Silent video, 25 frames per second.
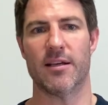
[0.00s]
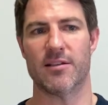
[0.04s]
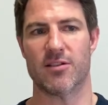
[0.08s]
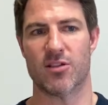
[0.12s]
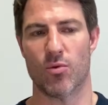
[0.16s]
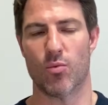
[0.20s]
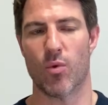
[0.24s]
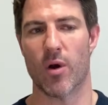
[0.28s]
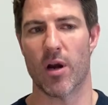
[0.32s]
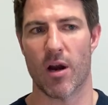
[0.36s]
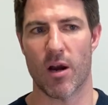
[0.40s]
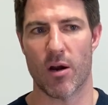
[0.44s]
to
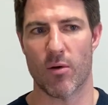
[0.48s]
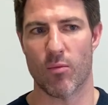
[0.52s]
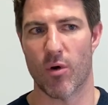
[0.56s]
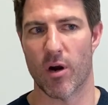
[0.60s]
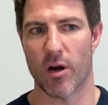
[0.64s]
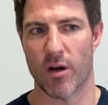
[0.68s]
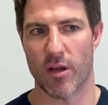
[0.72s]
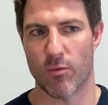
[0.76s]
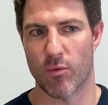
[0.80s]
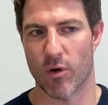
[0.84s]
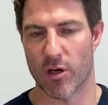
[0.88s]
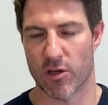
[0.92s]

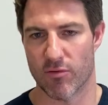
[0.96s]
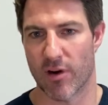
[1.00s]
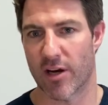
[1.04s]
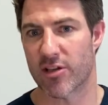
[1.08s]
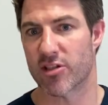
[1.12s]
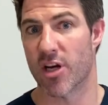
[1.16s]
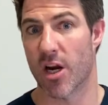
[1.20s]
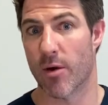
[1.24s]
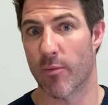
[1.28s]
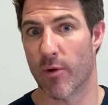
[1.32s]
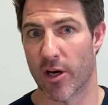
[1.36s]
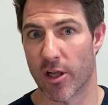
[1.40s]
what
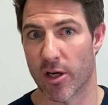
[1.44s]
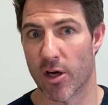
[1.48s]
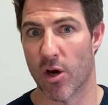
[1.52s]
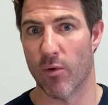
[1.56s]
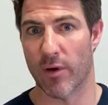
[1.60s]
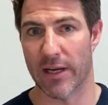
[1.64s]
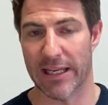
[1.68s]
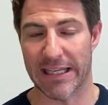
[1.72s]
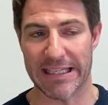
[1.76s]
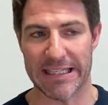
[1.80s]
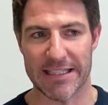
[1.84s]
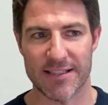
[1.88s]
direction I want to go at
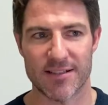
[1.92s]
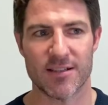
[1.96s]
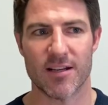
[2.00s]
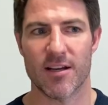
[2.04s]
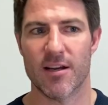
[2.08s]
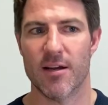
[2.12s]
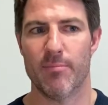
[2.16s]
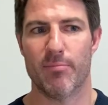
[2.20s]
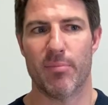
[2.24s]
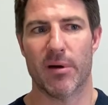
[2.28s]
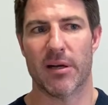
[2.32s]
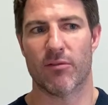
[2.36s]
least,
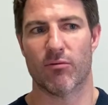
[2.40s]
but